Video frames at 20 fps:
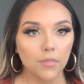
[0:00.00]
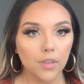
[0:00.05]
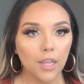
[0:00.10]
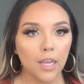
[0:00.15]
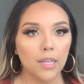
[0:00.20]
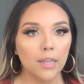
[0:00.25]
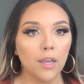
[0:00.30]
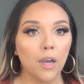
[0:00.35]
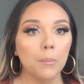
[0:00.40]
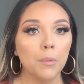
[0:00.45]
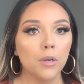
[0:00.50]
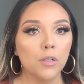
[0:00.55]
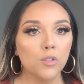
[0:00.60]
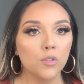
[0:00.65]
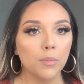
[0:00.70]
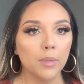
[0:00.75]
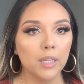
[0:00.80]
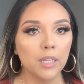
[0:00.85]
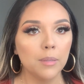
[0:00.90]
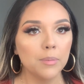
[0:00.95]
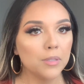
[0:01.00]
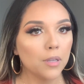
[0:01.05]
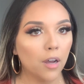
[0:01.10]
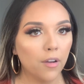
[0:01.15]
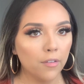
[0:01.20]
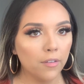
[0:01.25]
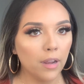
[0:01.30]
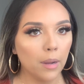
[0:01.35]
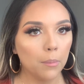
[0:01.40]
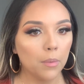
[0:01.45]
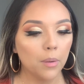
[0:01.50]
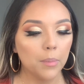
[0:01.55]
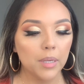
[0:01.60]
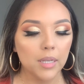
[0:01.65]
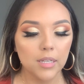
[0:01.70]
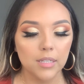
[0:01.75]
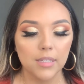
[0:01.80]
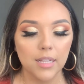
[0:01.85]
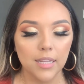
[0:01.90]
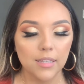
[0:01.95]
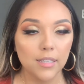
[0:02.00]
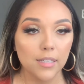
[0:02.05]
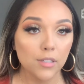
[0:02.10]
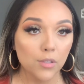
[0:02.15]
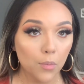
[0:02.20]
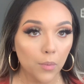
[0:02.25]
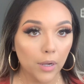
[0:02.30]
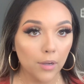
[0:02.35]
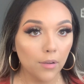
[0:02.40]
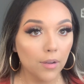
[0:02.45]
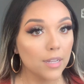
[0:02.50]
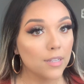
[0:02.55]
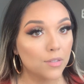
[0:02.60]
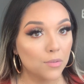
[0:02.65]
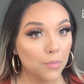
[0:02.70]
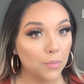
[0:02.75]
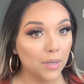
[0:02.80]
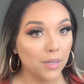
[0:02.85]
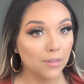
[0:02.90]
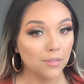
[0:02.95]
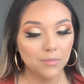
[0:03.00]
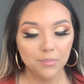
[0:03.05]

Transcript: And now I'm gonna do my lips off camera because that takes a while as well.